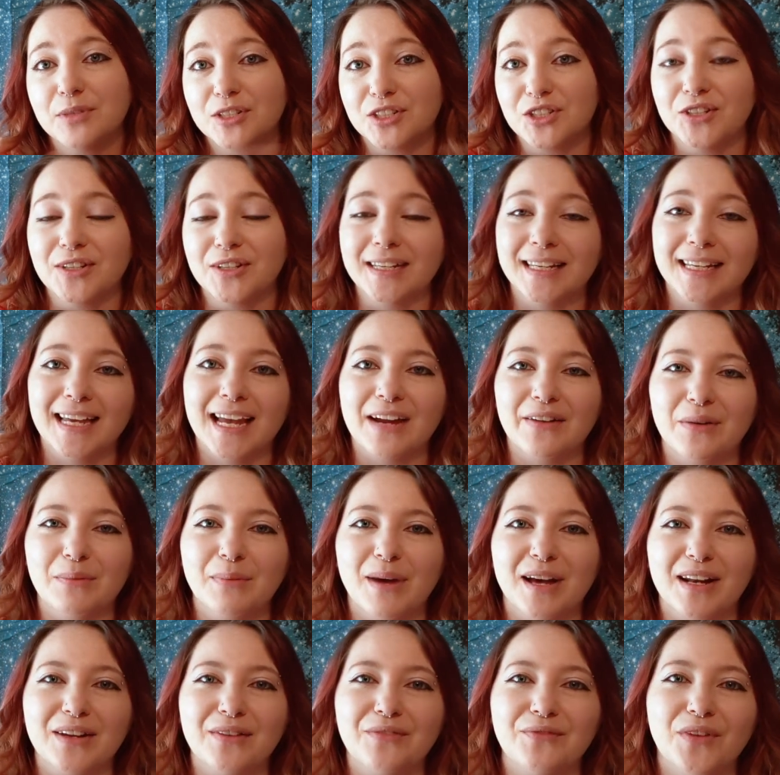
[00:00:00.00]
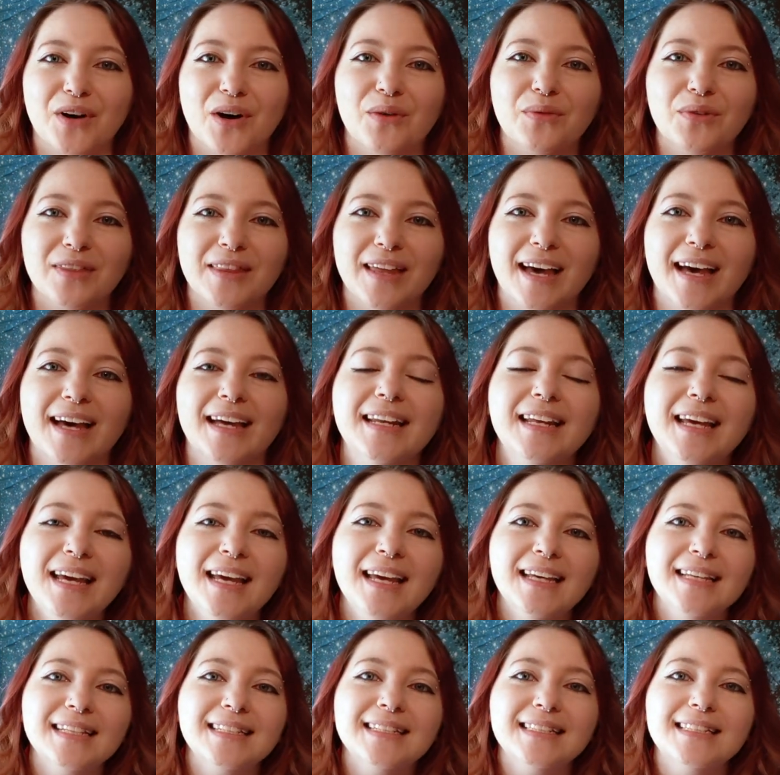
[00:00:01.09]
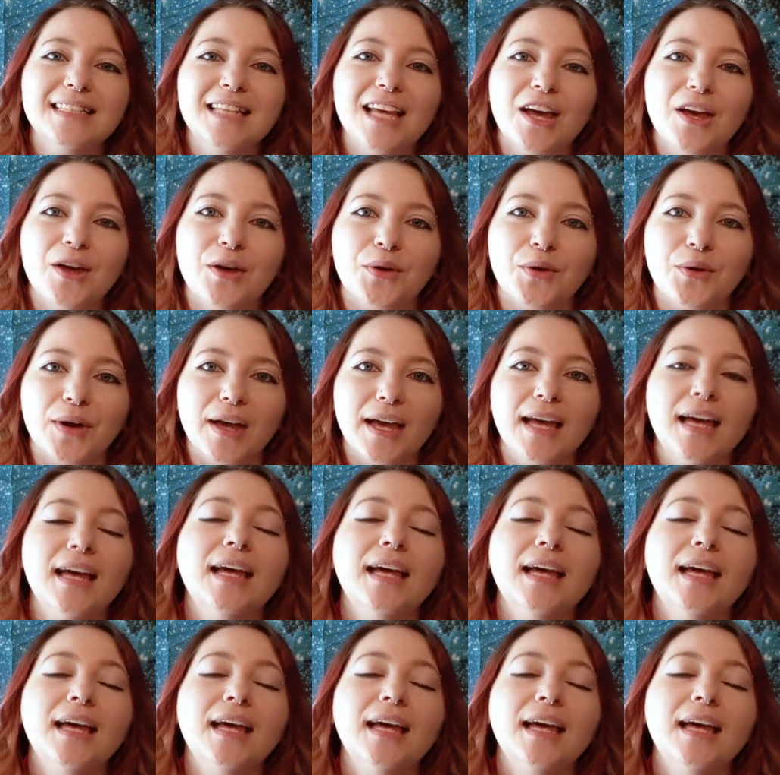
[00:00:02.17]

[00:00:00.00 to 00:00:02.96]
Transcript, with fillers: Plus you can get everybody involved with that. So